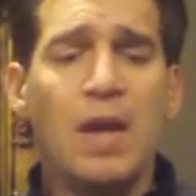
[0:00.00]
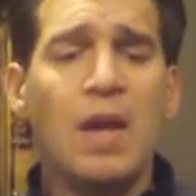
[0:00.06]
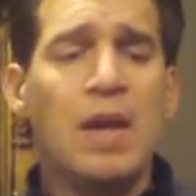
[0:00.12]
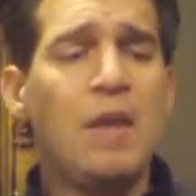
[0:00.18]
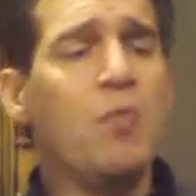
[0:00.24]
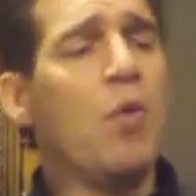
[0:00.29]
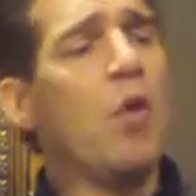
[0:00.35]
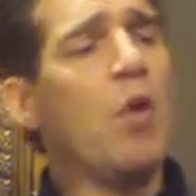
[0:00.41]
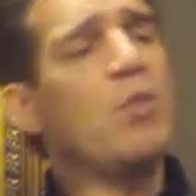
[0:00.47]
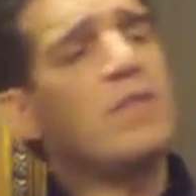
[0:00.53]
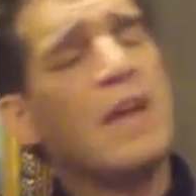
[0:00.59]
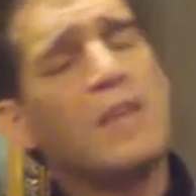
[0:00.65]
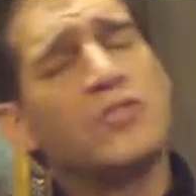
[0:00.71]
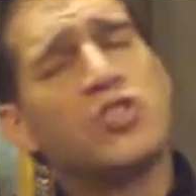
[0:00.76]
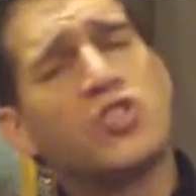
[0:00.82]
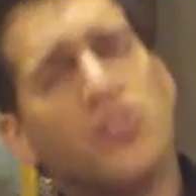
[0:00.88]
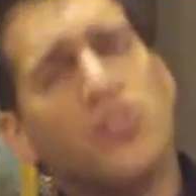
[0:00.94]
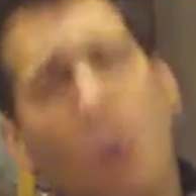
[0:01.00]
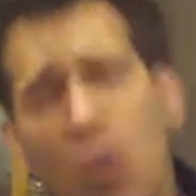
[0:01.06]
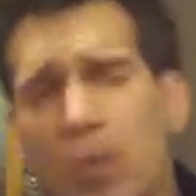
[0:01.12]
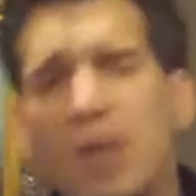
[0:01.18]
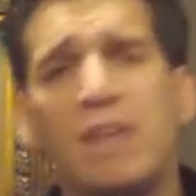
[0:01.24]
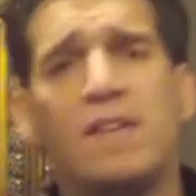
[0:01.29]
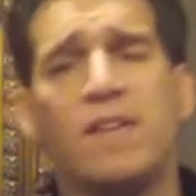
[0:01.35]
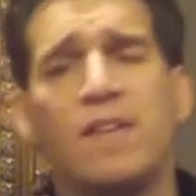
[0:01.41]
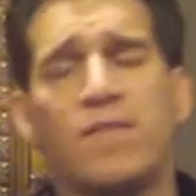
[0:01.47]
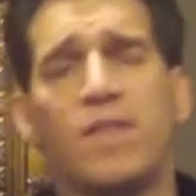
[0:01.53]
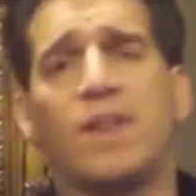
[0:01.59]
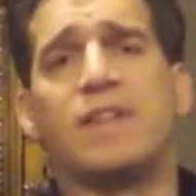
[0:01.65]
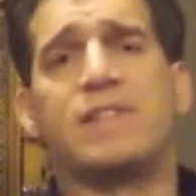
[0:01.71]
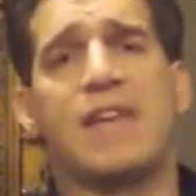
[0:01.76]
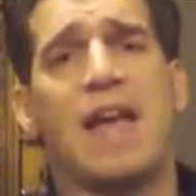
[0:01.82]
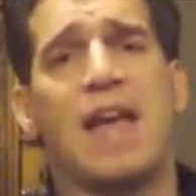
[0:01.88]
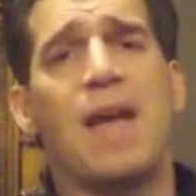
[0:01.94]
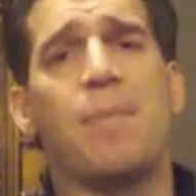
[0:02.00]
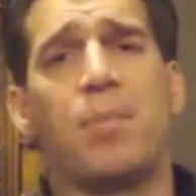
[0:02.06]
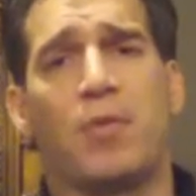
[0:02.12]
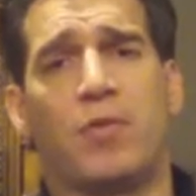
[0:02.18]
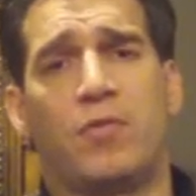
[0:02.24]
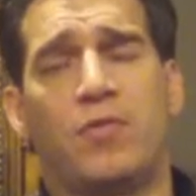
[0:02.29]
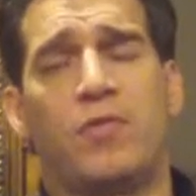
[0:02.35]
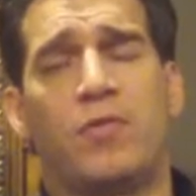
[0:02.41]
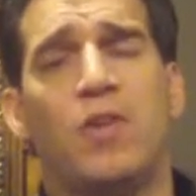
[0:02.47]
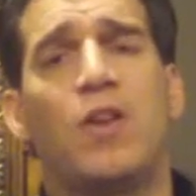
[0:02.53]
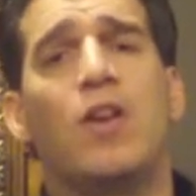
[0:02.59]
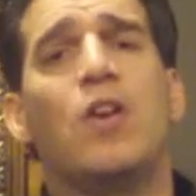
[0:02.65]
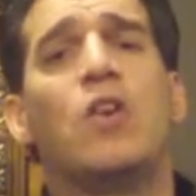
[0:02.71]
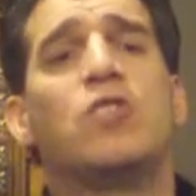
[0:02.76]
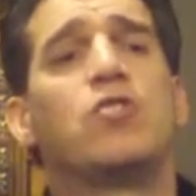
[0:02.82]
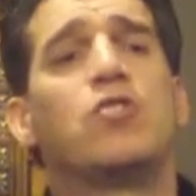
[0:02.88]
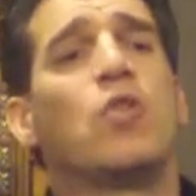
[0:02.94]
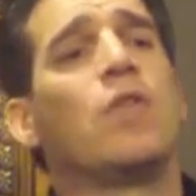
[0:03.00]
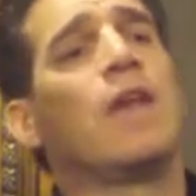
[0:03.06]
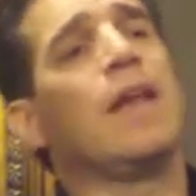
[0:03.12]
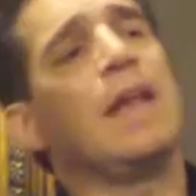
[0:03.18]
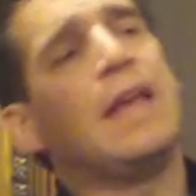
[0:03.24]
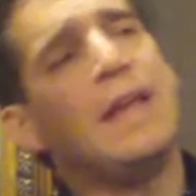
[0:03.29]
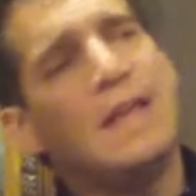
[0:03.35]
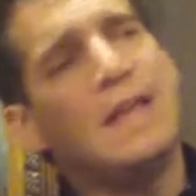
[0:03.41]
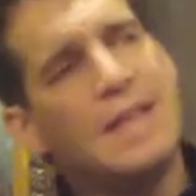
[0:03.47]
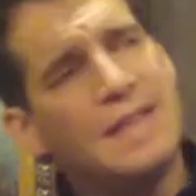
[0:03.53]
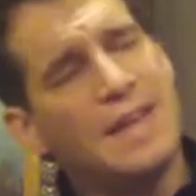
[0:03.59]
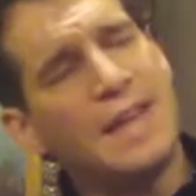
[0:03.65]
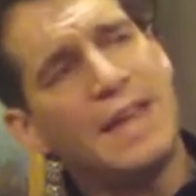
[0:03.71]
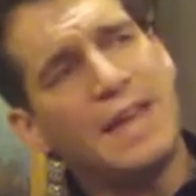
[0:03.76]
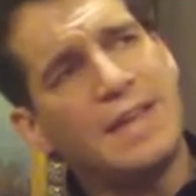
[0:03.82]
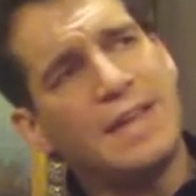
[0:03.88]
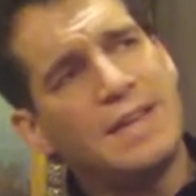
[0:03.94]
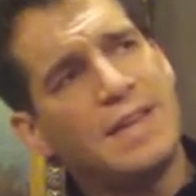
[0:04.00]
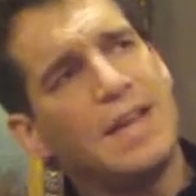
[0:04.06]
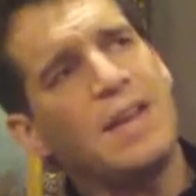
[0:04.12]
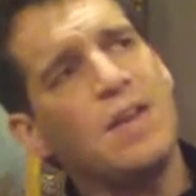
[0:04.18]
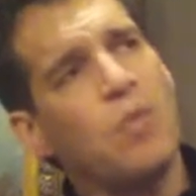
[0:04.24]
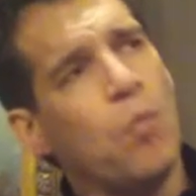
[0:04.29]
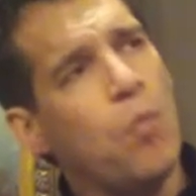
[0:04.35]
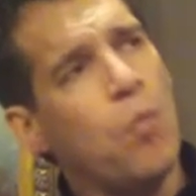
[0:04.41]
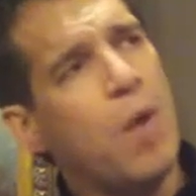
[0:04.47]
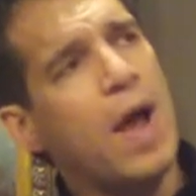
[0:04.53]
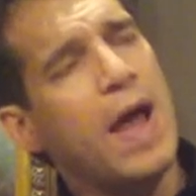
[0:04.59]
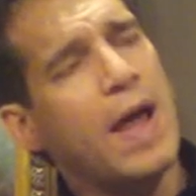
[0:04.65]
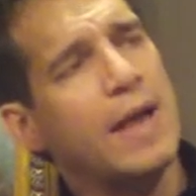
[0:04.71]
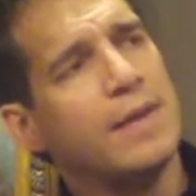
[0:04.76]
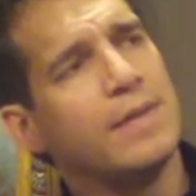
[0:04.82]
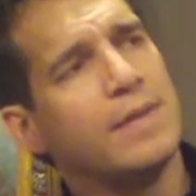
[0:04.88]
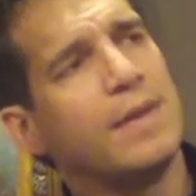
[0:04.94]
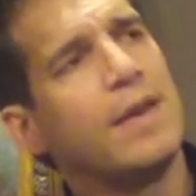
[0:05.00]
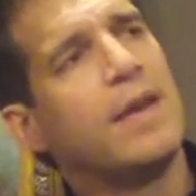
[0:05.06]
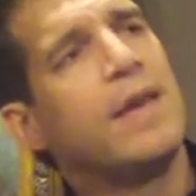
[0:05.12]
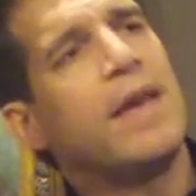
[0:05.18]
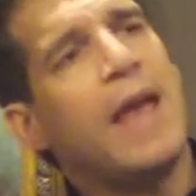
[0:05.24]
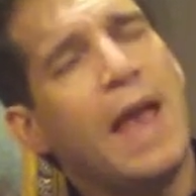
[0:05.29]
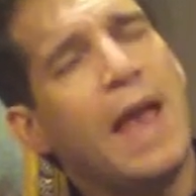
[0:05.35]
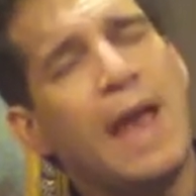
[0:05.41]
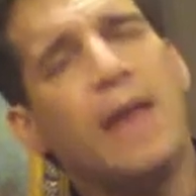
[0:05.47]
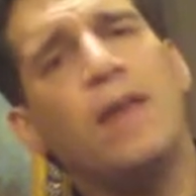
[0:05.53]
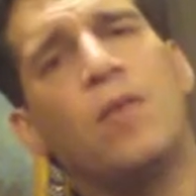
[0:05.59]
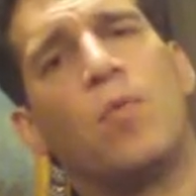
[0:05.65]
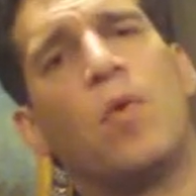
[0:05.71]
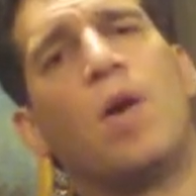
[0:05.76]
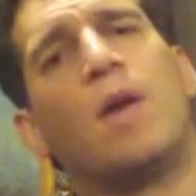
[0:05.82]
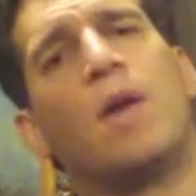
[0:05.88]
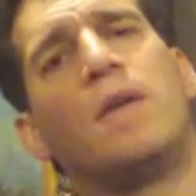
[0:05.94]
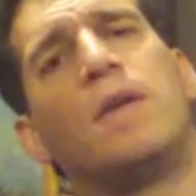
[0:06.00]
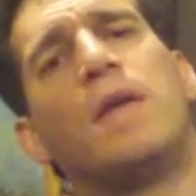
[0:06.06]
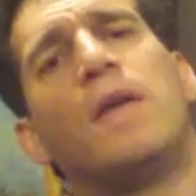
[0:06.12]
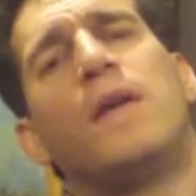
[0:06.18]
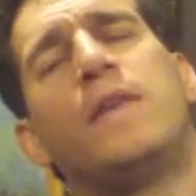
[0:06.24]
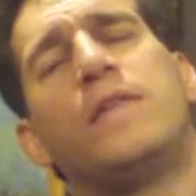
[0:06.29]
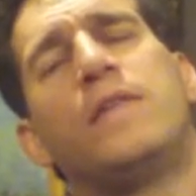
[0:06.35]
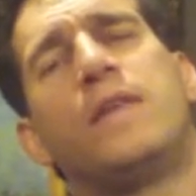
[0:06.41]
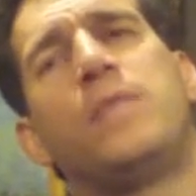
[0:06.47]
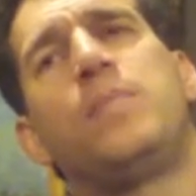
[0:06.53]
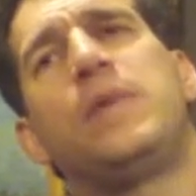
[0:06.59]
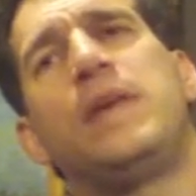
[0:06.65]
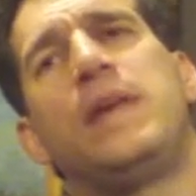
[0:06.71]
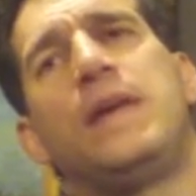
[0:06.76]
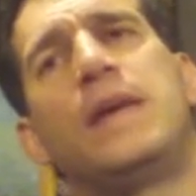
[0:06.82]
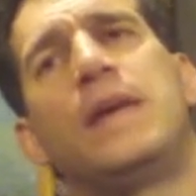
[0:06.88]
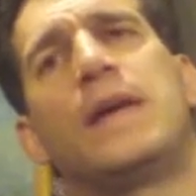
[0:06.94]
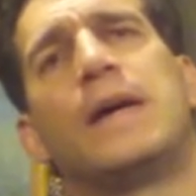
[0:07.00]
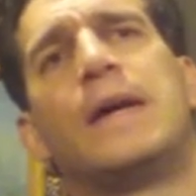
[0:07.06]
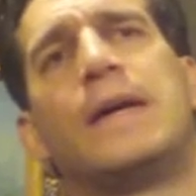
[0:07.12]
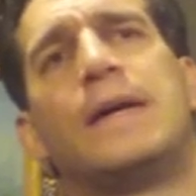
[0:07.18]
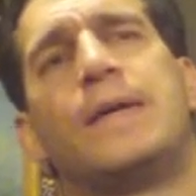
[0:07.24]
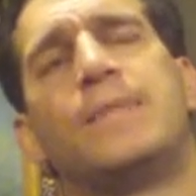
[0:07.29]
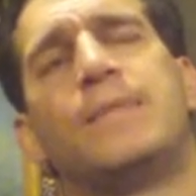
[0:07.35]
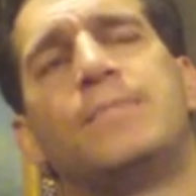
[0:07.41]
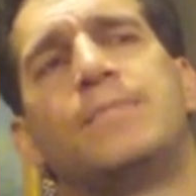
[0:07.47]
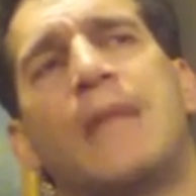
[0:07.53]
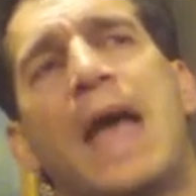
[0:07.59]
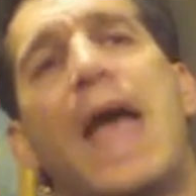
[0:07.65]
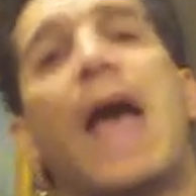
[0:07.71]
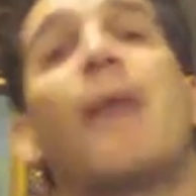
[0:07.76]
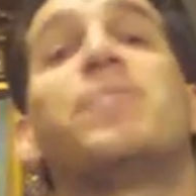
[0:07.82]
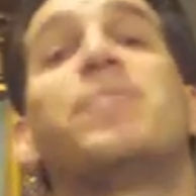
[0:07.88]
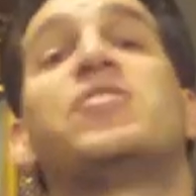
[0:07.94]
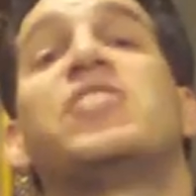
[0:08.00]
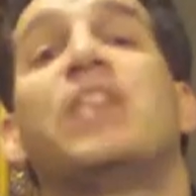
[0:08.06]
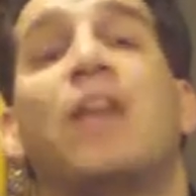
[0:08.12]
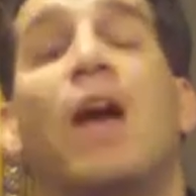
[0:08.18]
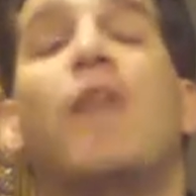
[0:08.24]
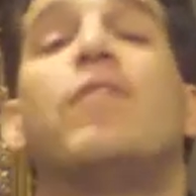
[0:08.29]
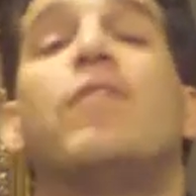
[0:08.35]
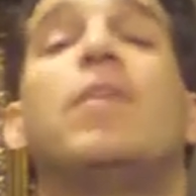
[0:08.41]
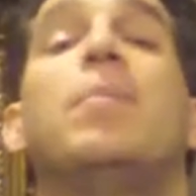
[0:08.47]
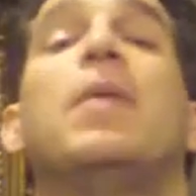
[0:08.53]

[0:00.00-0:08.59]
he wrote down so many different examples so that he didn't want anyone to be absent of